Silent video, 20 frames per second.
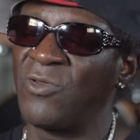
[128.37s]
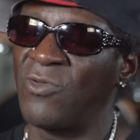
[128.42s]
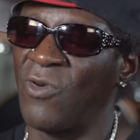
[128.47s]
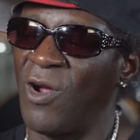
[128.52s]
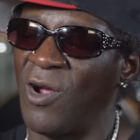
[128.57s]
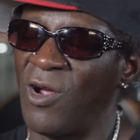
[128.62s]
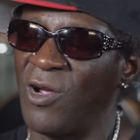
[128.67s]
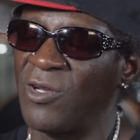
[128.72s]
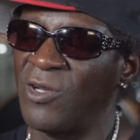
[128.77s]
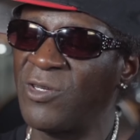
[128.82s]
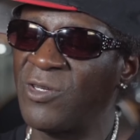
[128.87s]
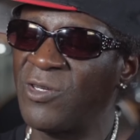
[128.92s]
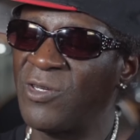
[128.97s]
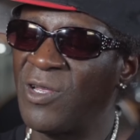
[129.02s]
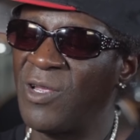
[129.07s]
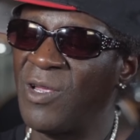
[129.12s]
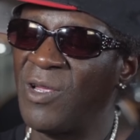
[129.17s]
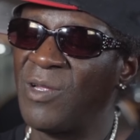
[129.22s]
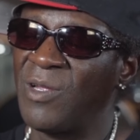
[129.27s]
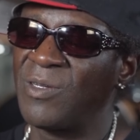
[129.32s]

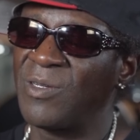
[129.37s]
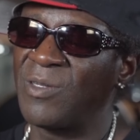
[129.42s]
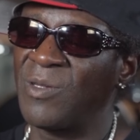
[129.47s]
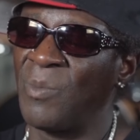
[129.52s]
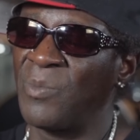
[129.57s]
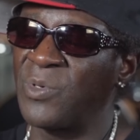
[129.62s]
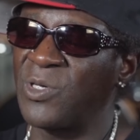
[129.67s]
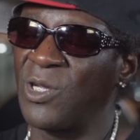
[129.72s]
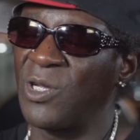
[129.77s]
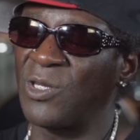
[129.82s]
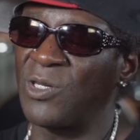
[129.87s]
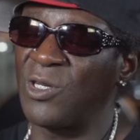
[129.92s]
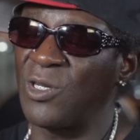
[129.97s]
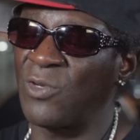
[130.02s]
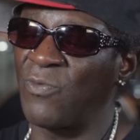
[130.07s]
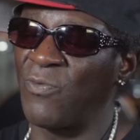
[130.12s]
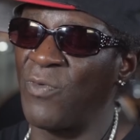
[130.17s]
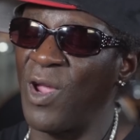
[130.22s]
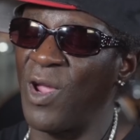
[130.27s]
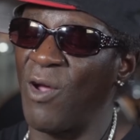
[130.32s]
Drugs, them
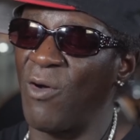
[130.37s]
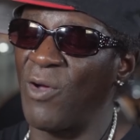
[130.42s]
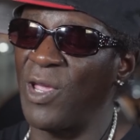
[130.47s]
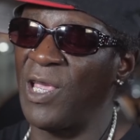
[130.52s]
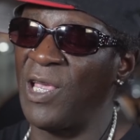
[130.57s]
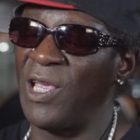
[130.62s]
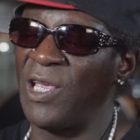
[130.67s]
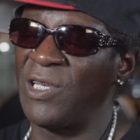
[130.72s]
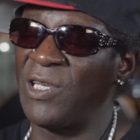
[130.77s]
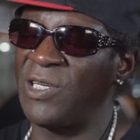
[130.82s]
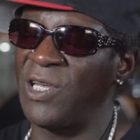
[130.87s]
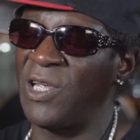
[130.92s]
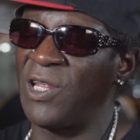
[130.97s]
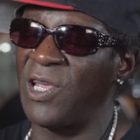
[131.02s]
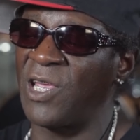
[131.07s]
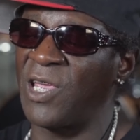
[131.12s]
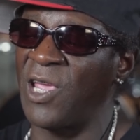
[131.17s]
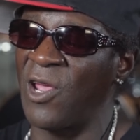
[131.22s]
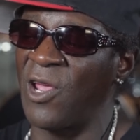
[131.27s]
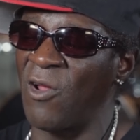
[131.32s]
shits is real
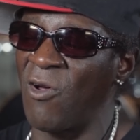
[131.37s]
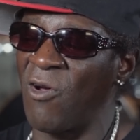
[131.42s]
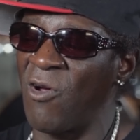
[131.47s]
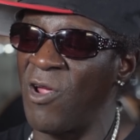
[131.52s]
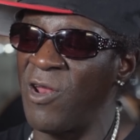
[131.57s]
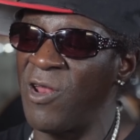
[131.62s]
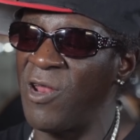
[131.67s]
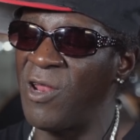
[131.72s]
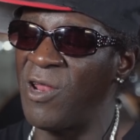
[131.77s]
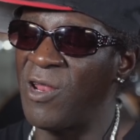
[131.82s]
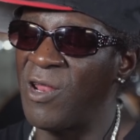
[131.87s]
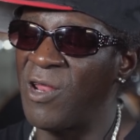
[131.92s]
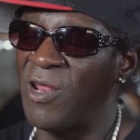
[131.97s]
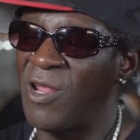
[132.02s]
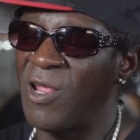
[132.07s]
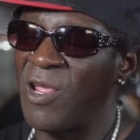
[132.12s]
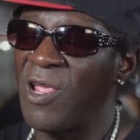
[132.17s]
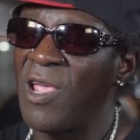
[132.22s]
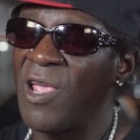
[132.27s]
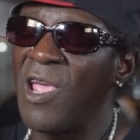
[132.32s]
easy to get on,
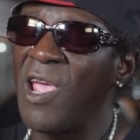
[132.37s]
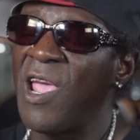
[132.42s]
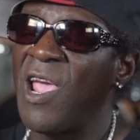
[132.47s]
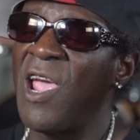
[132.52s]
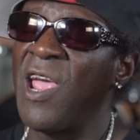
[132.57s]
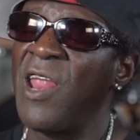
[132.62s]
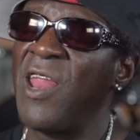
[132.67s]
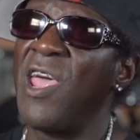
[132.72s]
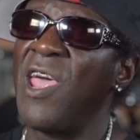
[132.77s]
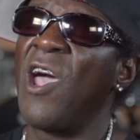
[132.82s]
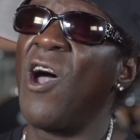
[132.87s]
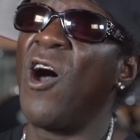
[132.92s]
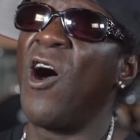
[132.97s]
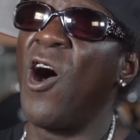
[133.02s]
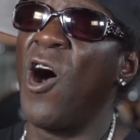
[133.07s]
and they're